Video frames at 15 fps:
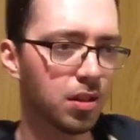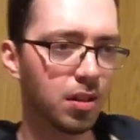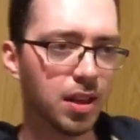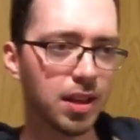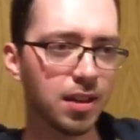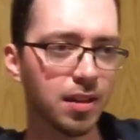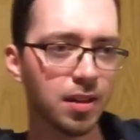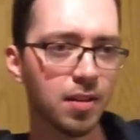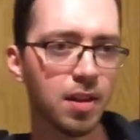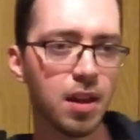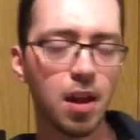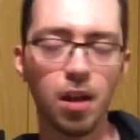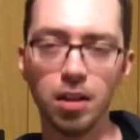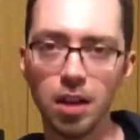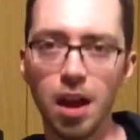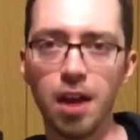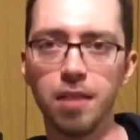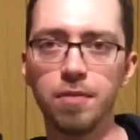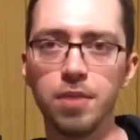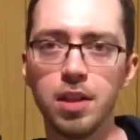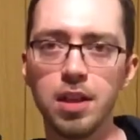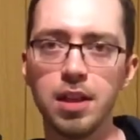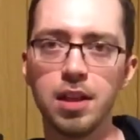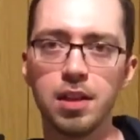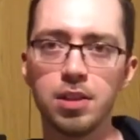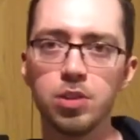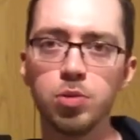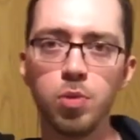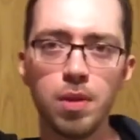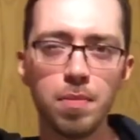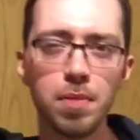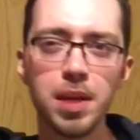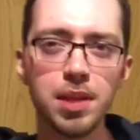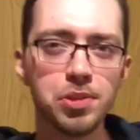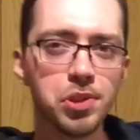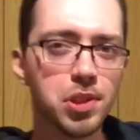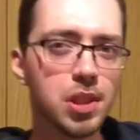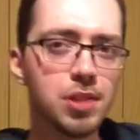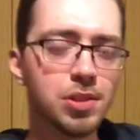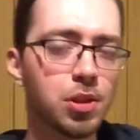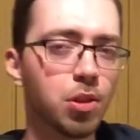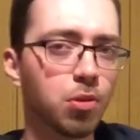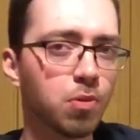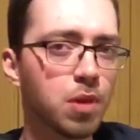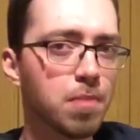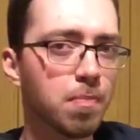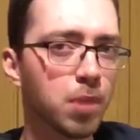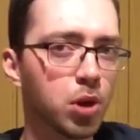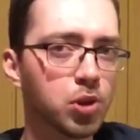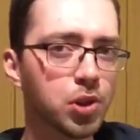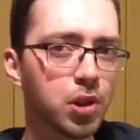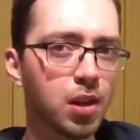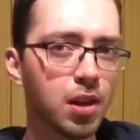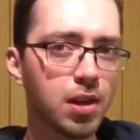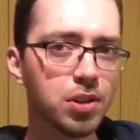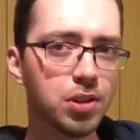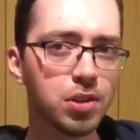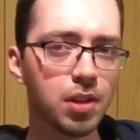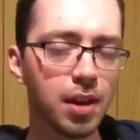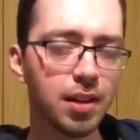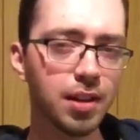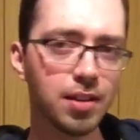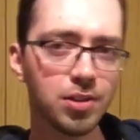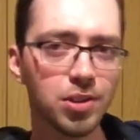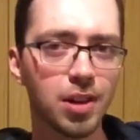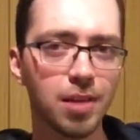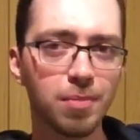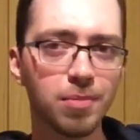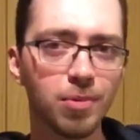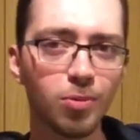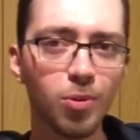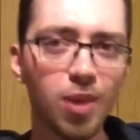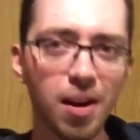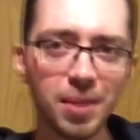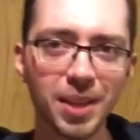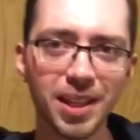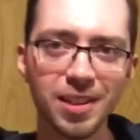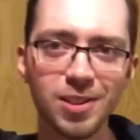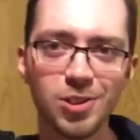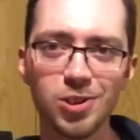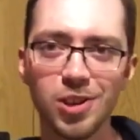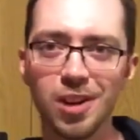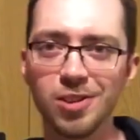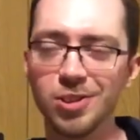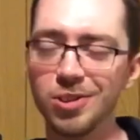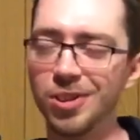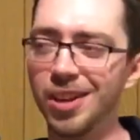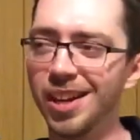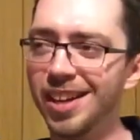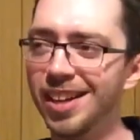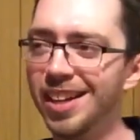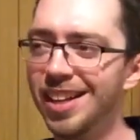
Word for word: Like uh, a lot of the uh, Twin Peaks season three merchandise. I kind of stopped wobbling in this chair. Sorry.